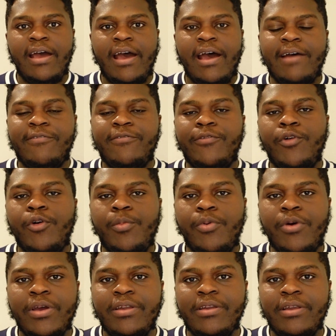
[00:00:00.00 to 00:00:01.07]
at
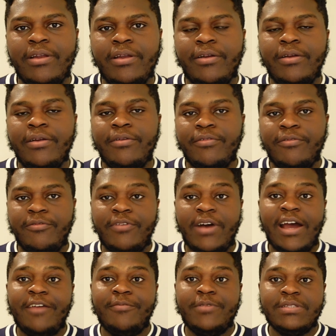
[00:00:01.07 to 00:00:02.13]

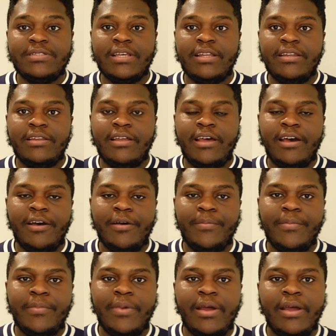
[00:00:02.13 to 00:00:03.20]

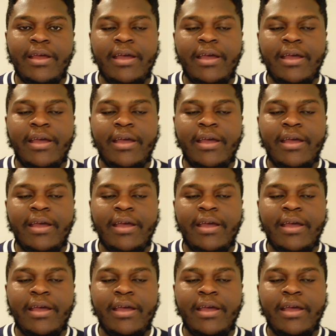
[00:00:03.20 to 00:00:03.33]
4.5%